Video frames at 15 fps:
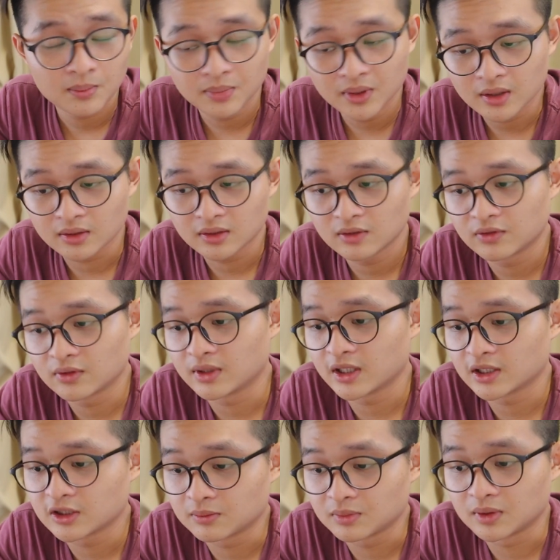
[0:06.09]
But if you
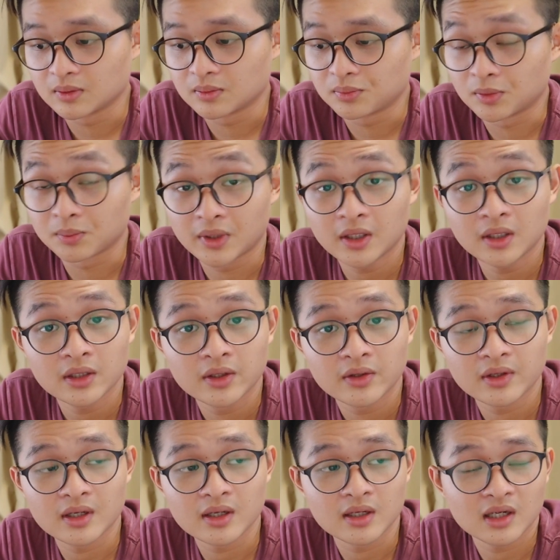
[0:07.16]
like to be prepared,
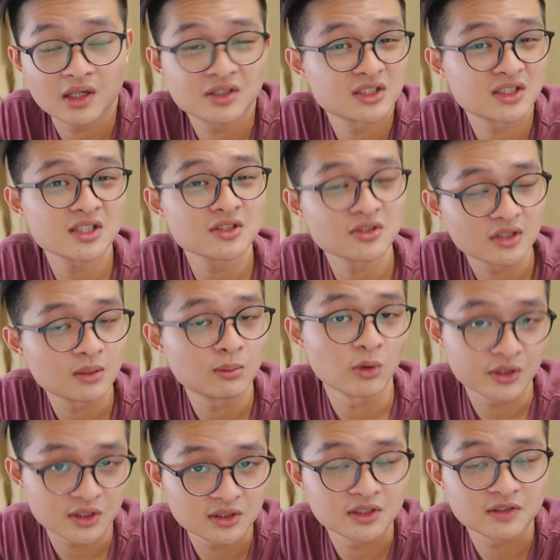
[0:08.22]
then I suggest you keep
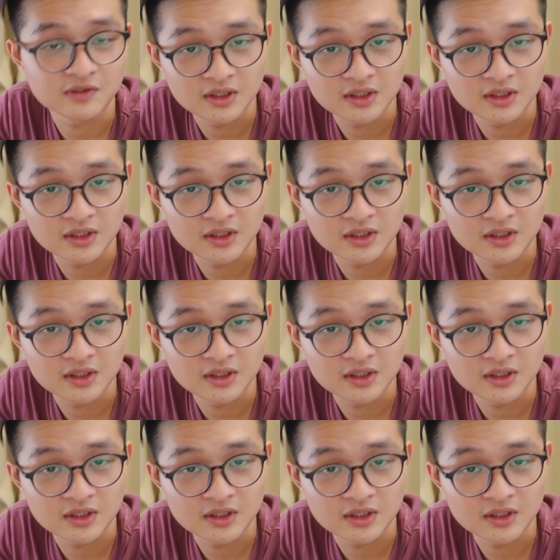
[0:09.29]
watching this